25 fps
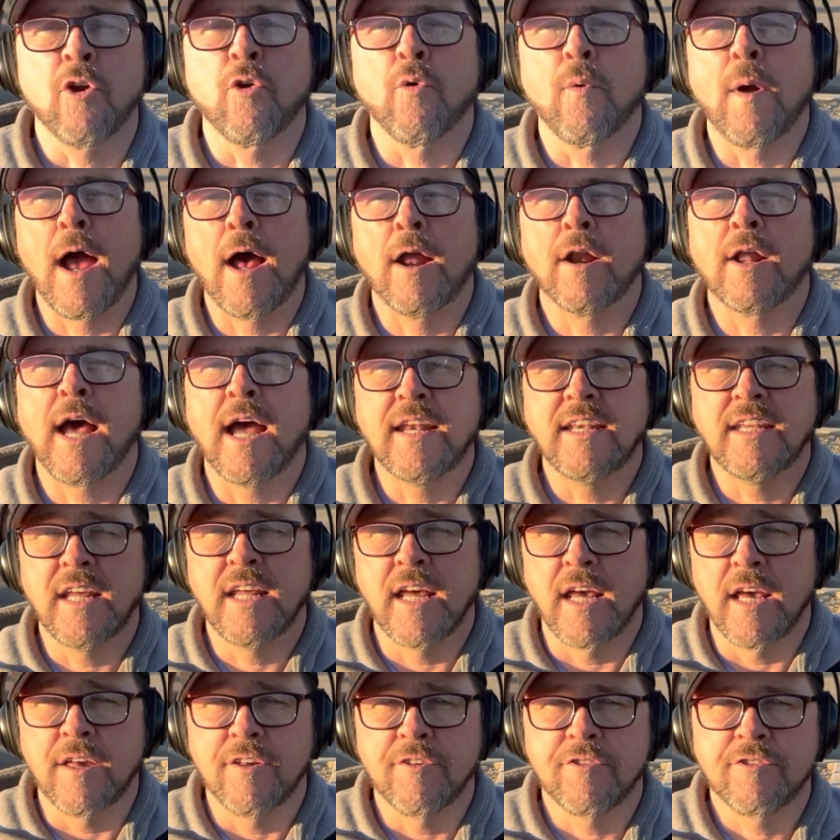around
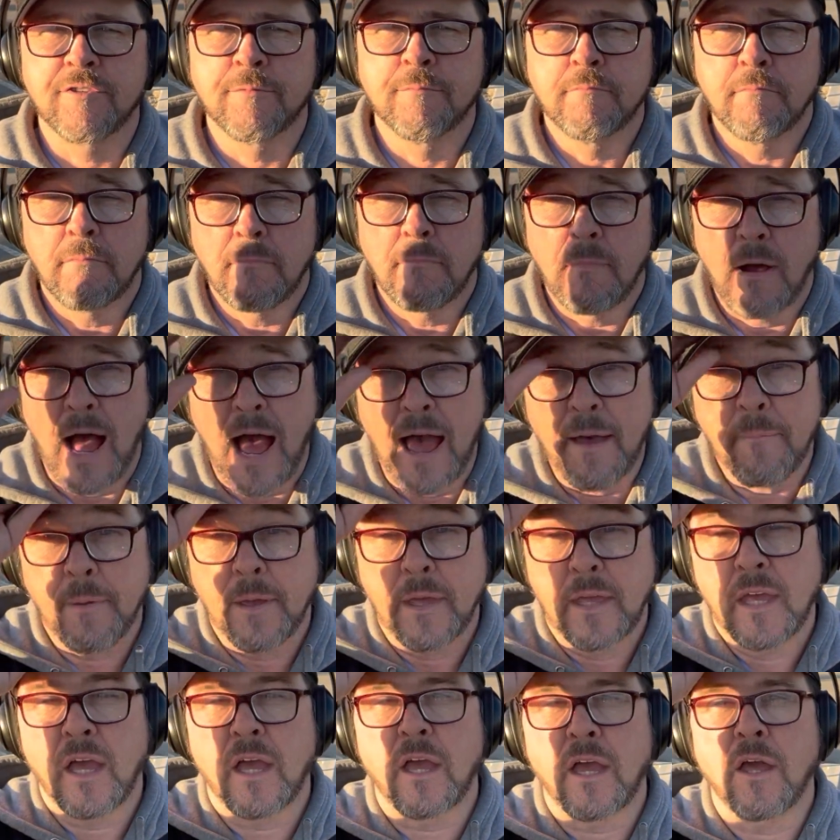ideas I've
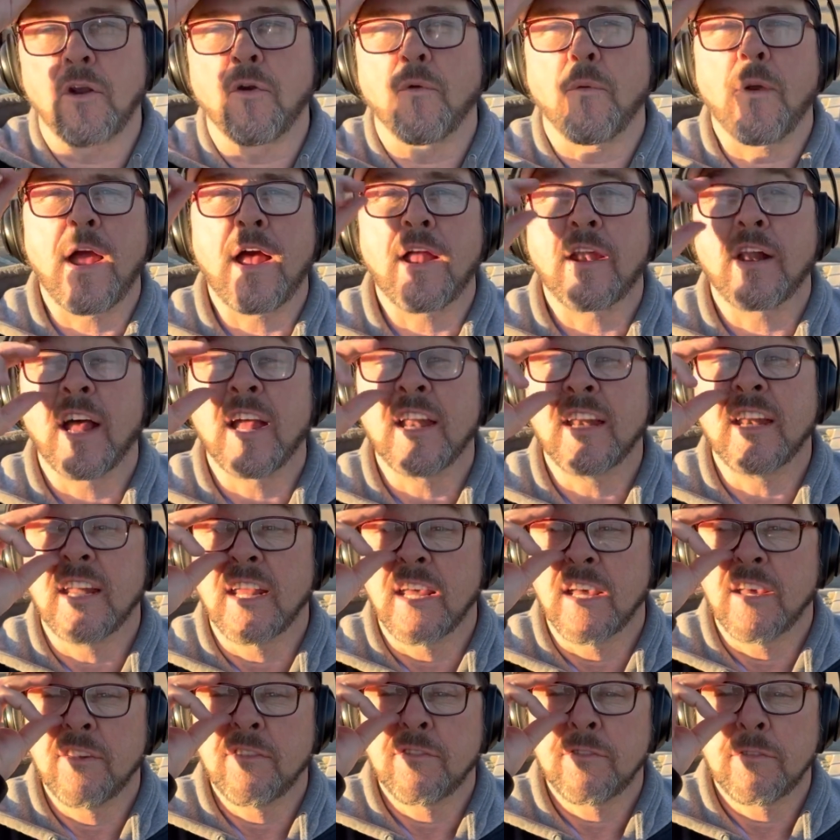been kicking around
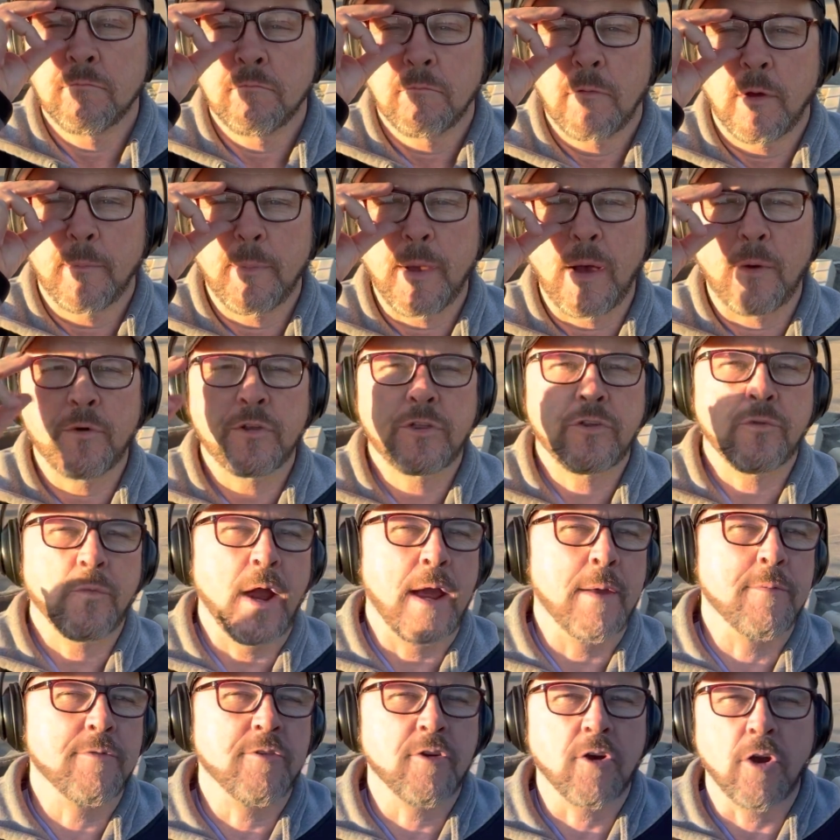ideas about what the
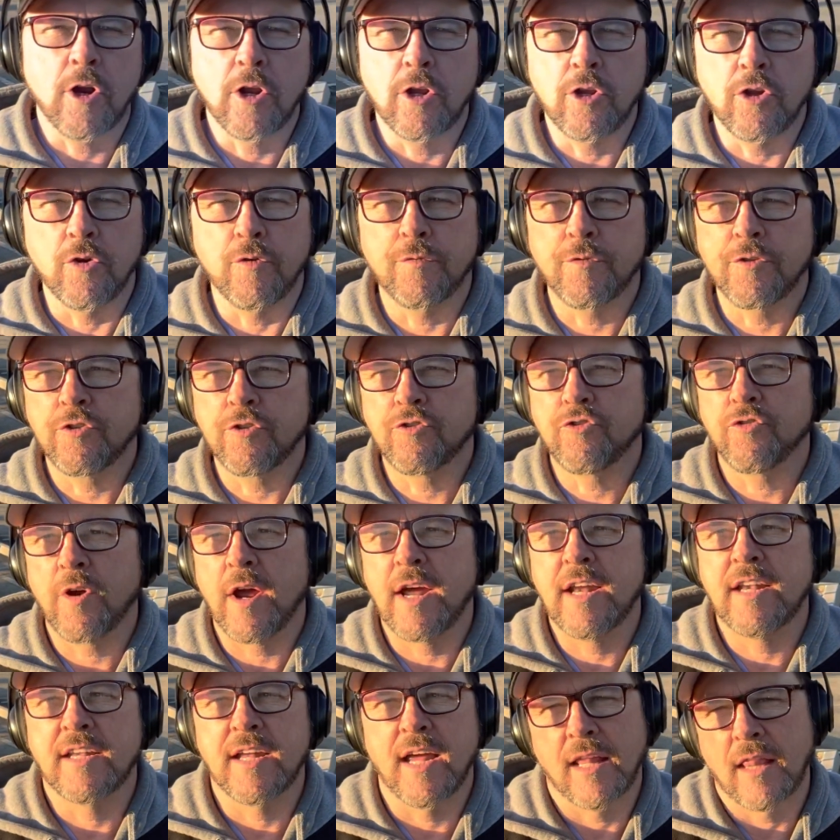Rams are going to do for the
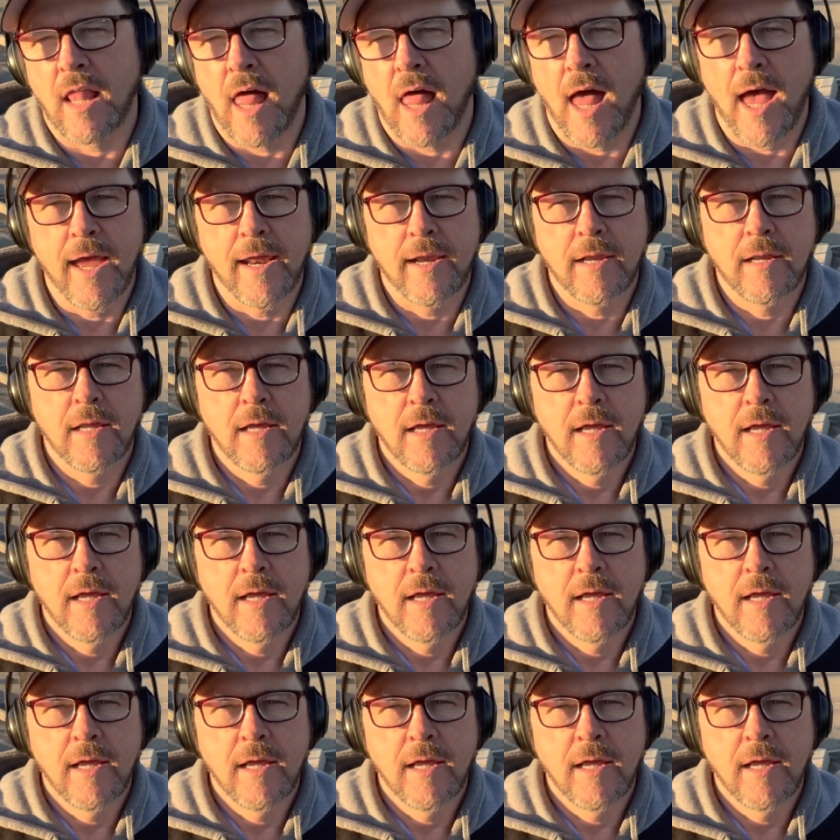trade deadline.